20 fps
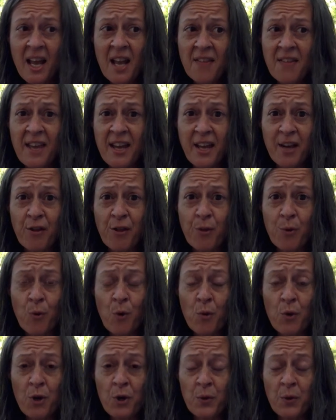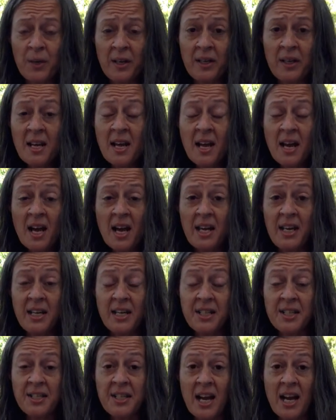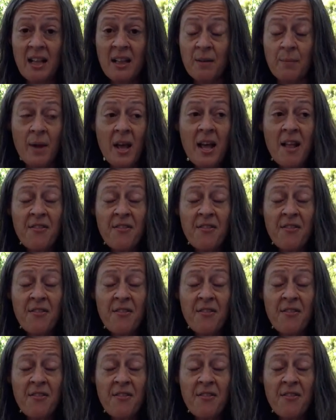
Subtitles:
They could throw you in an asylum.